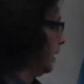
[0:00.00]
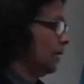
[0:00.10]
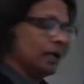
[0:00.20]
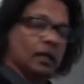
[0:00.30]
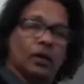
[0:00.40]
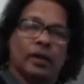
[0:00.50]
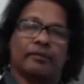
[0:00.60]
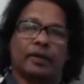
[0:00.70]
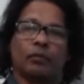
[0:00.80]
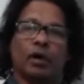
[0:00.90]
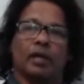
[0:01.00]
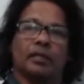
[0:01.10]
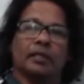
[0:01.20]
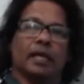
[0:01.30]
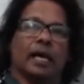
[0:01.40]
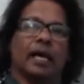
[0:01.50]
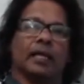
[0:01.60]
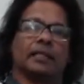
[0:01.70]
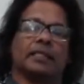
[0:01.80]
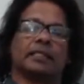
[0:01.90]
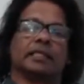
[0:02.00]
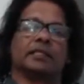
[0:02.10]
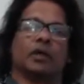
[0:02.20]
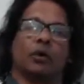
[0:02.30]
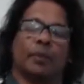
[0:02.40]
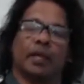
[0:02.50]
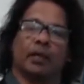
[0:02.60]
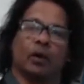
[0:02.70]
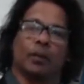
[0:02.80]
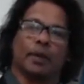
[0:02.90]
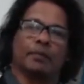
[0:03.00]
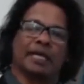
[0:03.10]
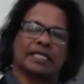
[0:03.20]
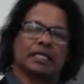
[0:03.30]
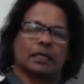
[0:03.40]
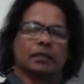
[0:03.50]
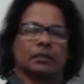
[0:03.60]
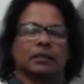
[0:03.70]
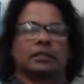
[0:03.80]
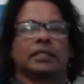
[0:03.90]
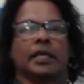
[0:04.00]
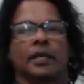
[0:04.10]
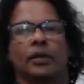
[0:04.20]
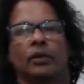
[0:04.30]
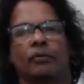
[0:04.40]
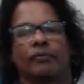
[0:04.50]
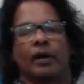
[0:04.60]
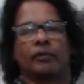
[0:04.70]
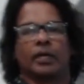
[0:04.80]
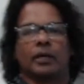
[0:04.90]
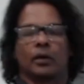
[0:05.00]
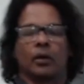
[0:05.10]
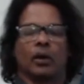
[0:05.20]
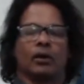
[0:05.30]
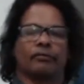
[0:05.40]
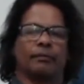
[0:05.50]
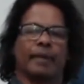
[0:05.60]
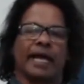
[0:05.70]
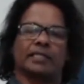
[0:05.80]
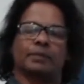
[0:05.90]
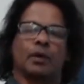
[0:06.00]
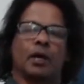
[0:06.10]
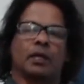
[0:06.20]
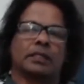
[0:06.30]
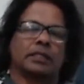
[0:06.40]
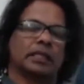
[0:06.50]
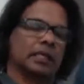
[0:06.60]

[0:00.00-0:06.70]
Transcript: Hello, everyone. Uh, this is Gopi, Gopi Mattel, CEO, founder of MaxBlox,